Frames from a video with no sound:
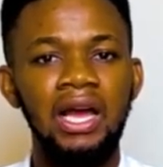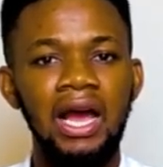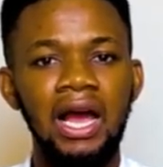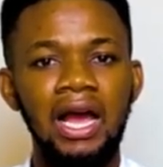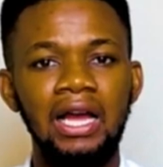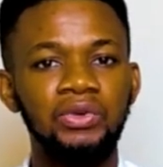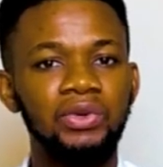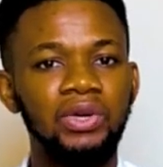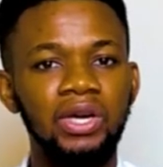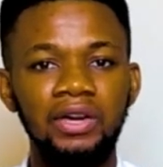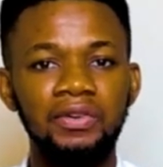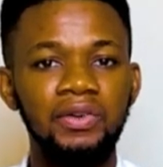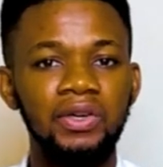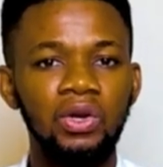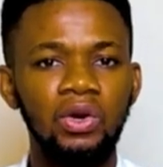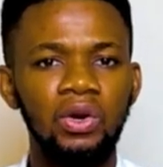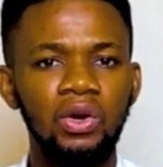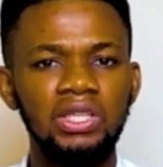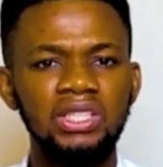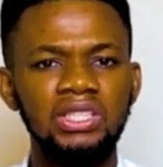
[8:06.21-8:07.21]
and you can
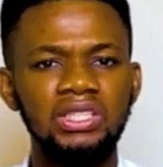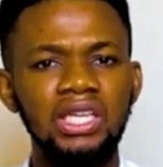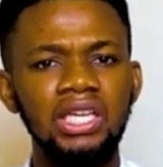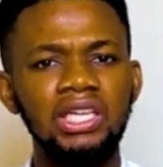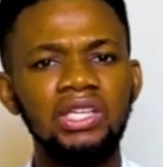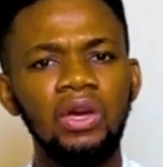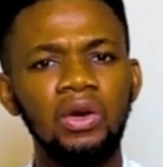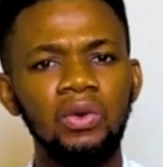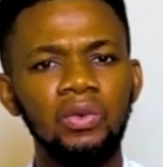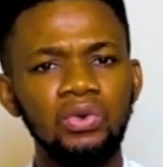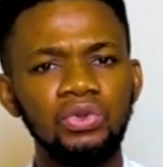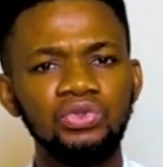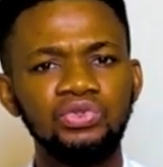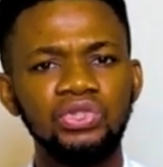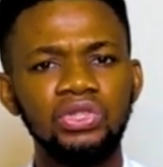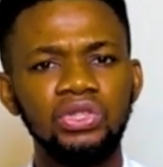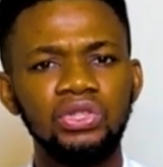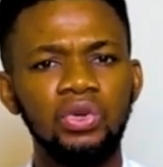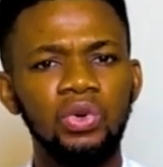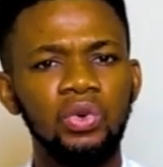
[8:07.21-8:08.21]
recall it and you're
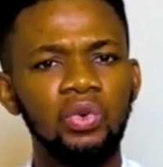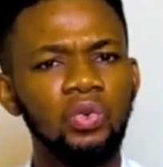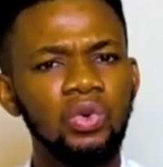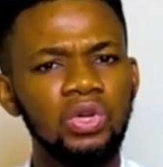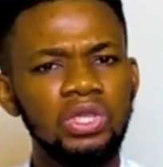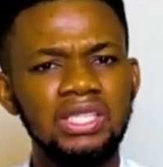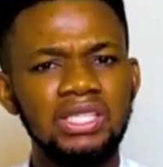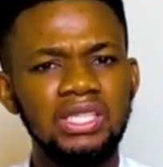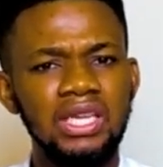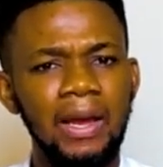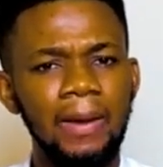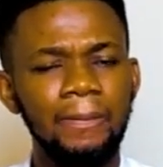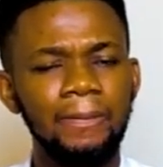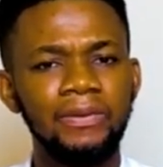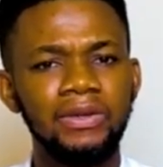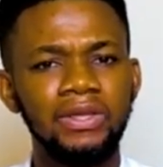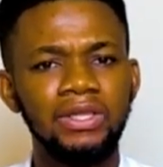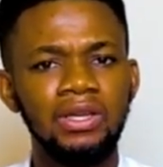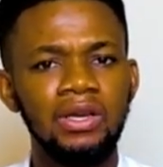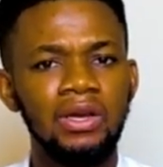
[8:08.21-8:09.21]
wondering what is
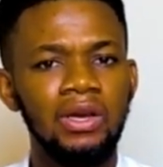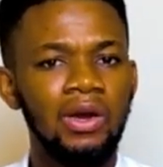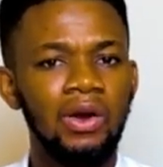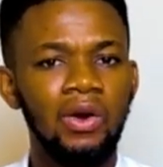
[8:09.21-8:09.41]
happening.